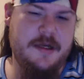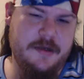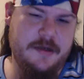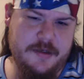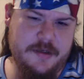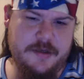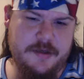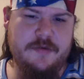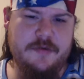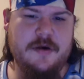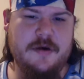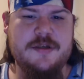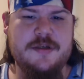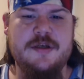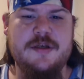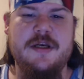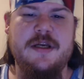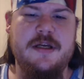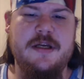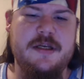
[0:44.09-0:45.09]
you also
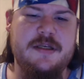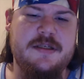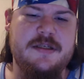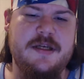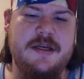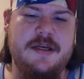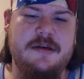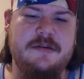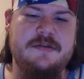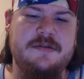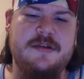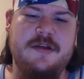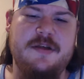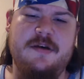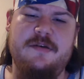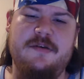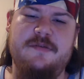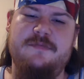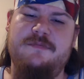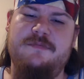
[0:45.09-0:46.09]
get a discount,
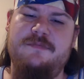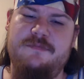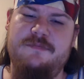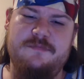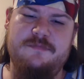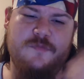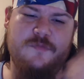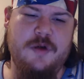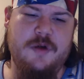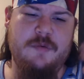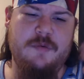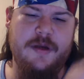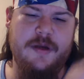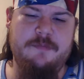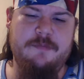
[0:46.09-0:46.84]
so win-win.